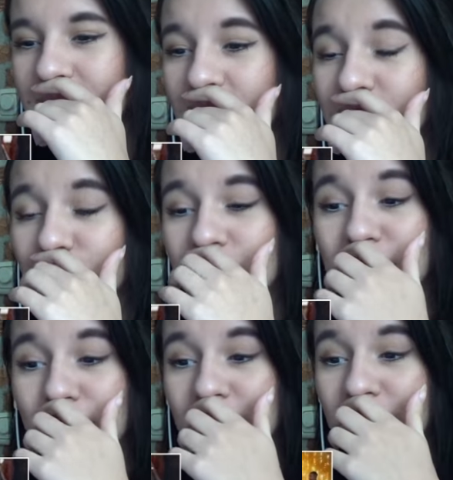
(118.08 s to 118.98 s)
She's really
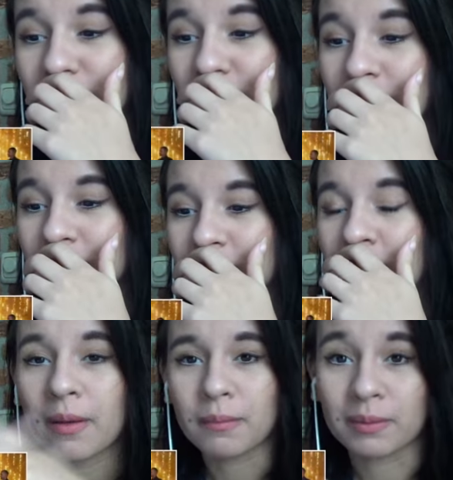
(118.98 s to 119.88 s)
pretty though.
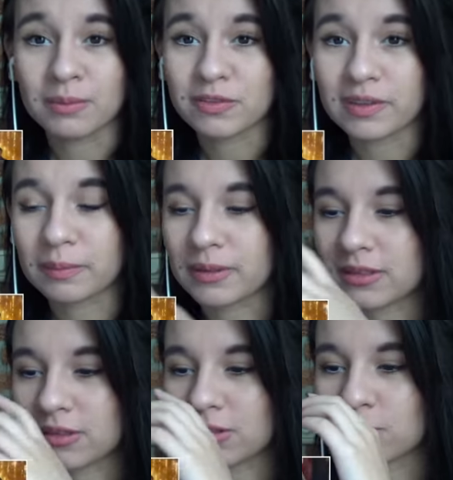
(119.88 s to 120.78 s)
But Miss Philippines
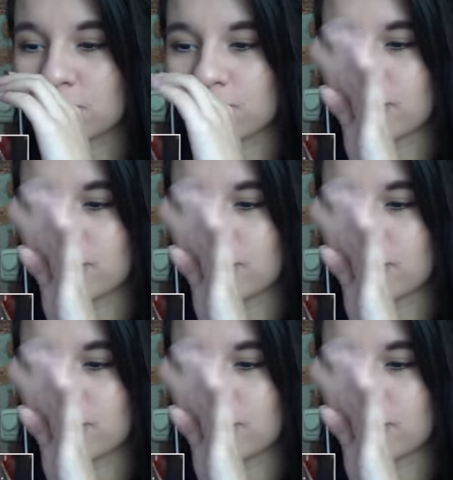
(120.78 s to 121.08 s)
is too.